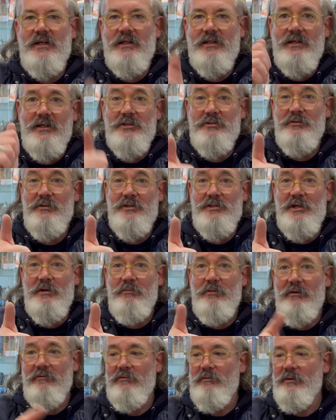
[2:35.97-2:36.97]
Thanks for the tip
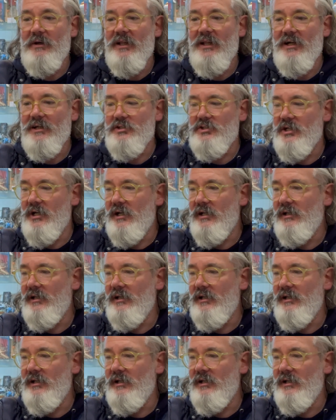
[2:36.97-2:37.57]
off about that, Jay.